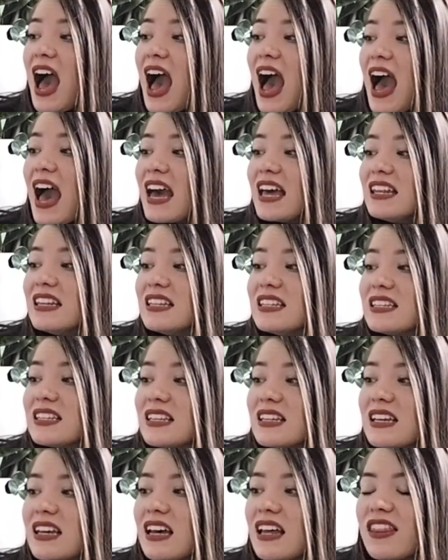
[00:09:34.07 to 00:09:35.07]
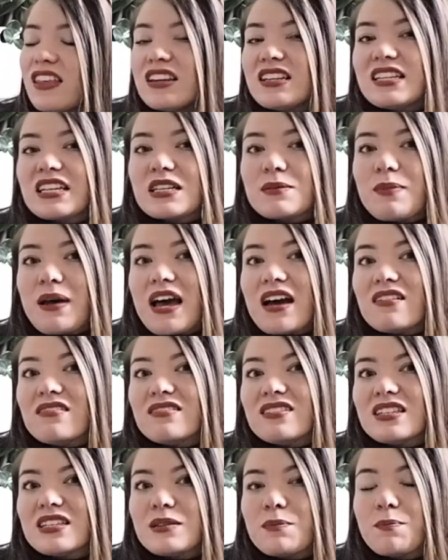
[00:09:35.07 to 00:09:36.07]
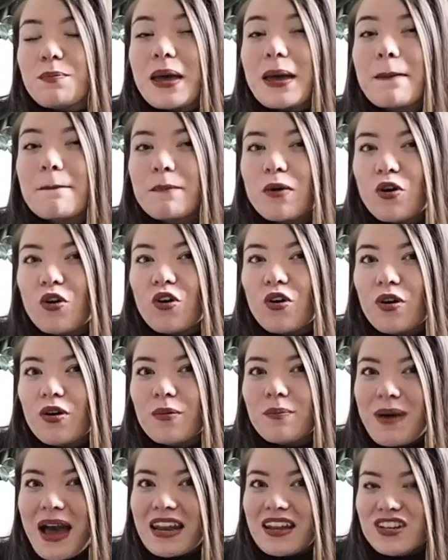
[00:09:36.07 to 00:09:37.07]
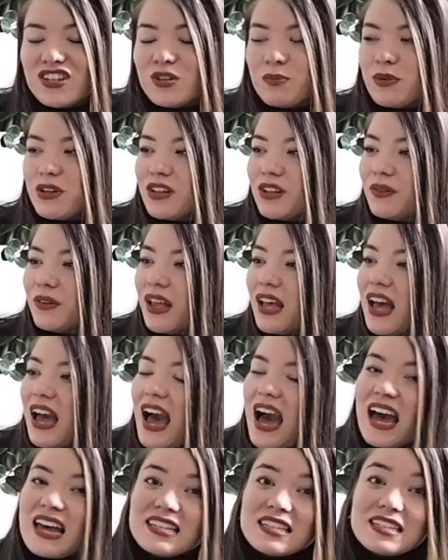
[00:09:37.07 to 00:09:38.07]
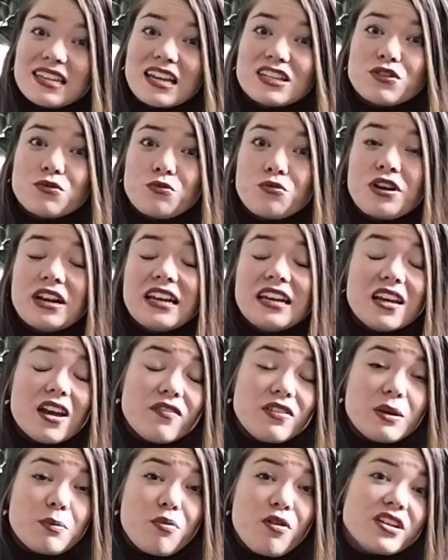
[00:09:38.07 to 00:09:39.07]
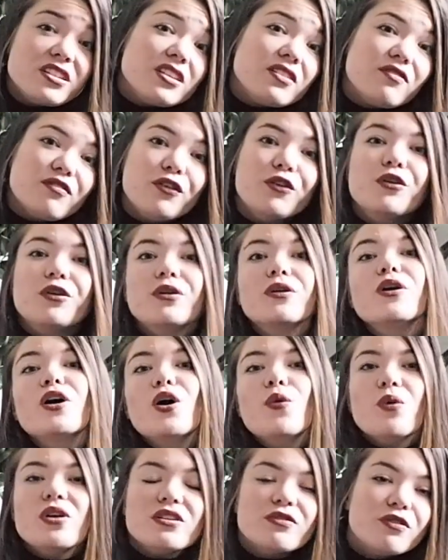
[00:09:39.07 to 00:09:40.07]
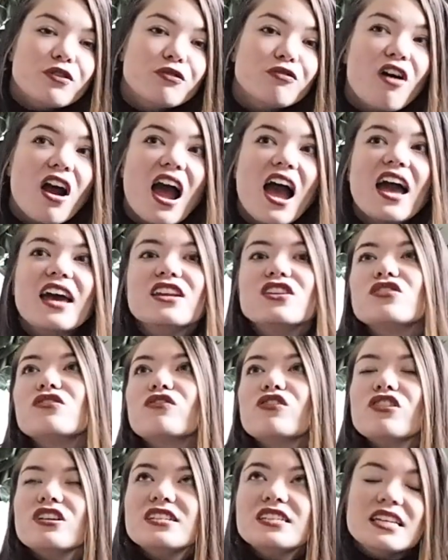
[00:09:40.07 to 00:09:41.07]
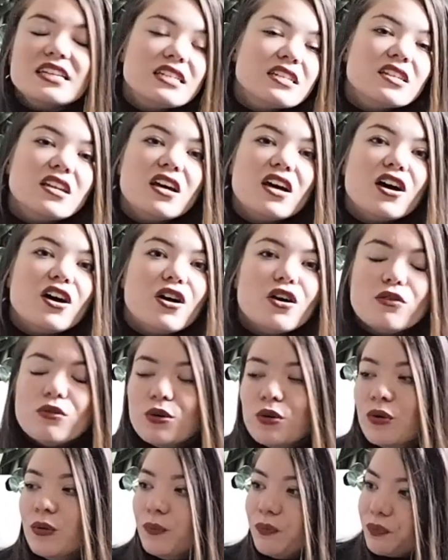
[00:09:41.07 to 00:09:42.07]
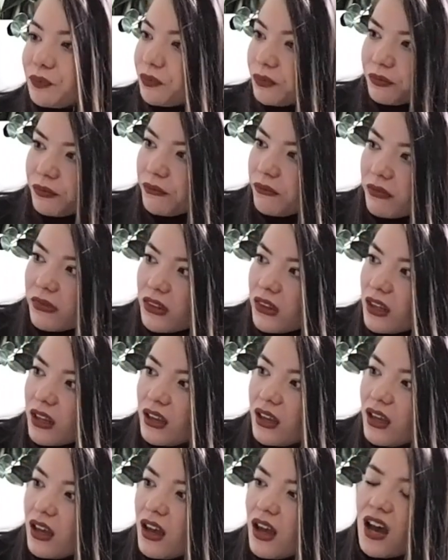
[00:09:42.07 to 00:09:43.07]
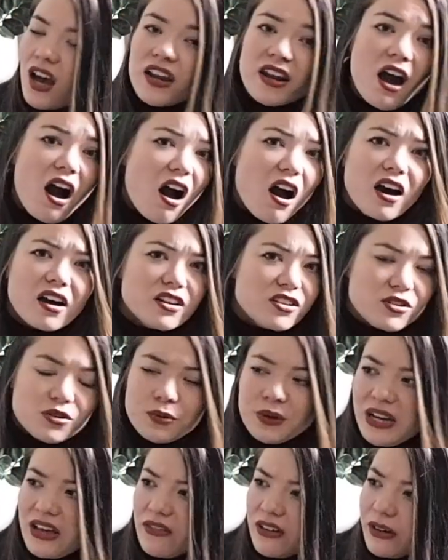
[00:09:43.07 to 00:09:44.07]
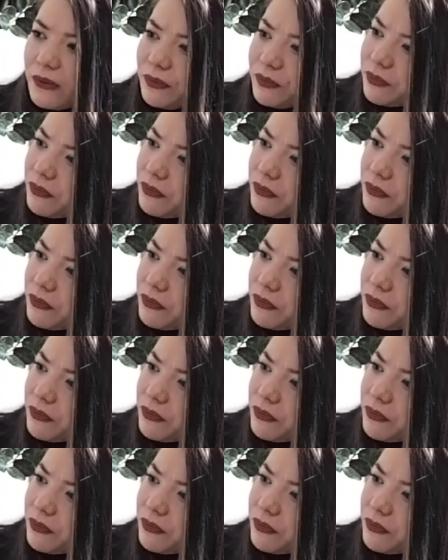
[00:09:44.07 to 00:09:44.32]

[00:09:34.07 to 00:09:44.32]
And at £36, it's a bit more manageable as a really lovely present for a wonderful friend or for a sister or an aunt or whatever.